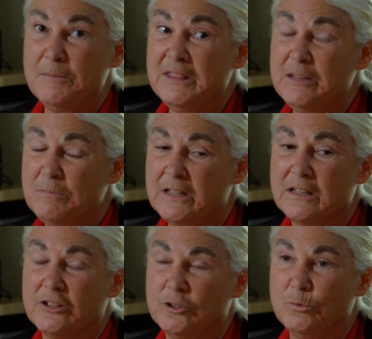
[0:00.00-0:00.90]
think
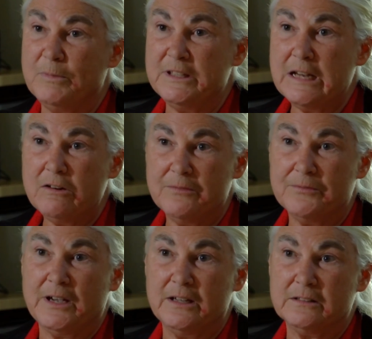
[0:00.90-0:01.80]
Monsanto will be
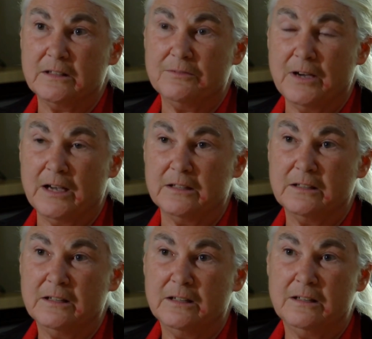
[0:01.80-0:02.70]
terrified to find,
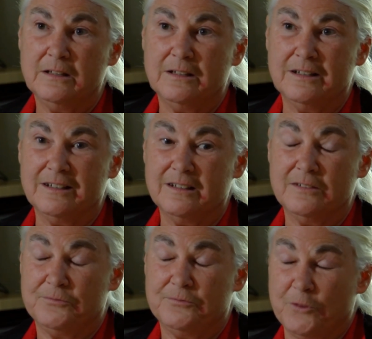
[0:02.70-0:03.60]

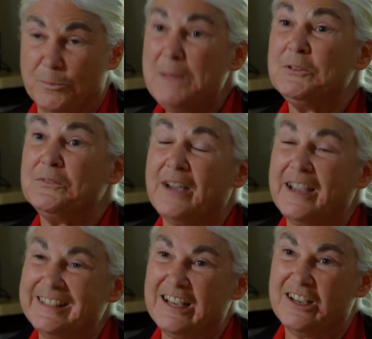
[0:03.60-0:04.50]
for people to
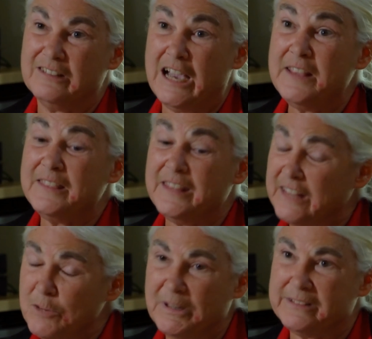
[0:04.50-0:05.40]
find out. I think
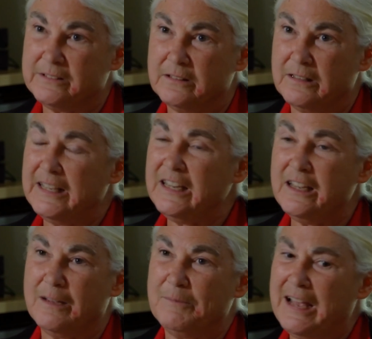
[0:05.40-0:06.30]
they
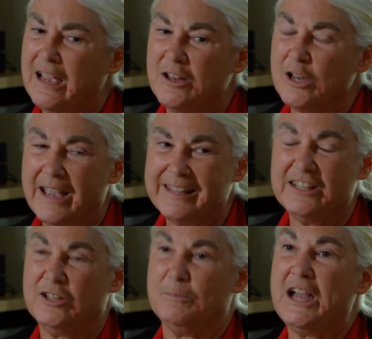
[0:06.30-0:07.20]
can't, I
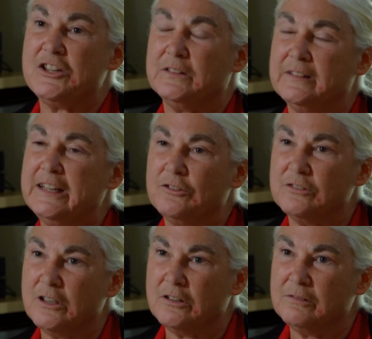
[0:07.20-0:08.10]
cannot imagine that they don't
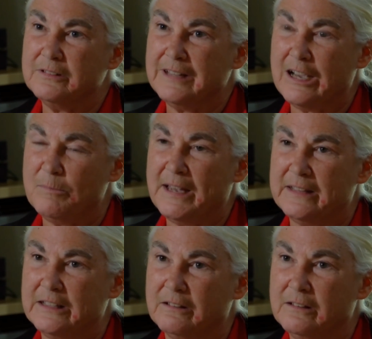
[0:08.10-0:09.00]
know how
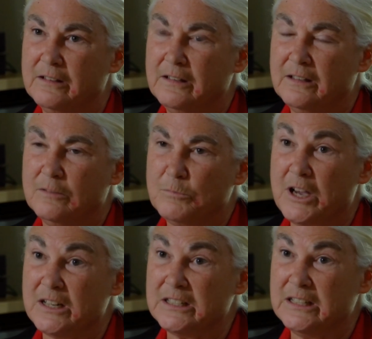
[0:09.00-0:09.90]
bad their
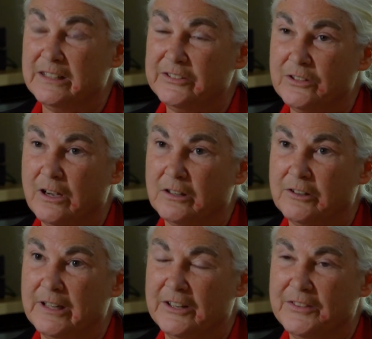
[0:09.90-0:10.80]
product is on our
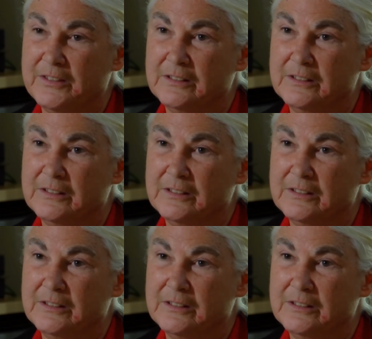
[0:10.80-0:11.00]
health.